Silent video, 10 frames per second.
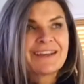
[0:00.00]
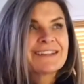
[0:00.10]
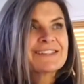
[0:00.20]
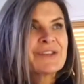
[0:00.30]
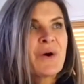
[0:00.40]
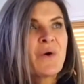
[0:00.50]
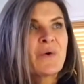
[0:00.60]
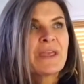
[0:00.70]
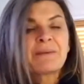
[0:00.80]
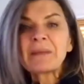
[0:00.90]
So
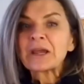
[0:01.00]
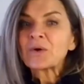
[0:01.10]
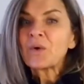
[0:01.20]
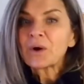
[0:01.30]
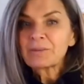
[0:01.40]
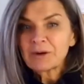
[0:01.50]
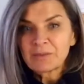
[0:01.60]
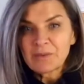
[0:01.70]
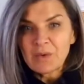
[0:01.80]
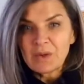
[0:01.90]
in my corporate
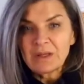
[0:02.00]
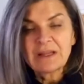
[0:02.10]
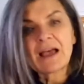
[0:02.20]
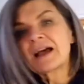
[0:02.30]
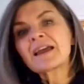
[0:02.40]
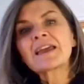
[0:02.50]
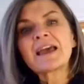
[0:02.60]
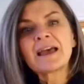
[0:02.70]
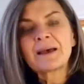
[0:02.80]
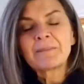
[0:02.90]
role, I
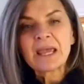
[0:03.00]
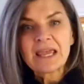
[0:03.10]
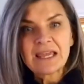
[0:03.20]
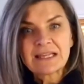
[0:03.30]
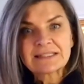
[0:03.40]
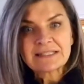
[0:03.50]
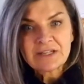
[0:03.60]
am a senior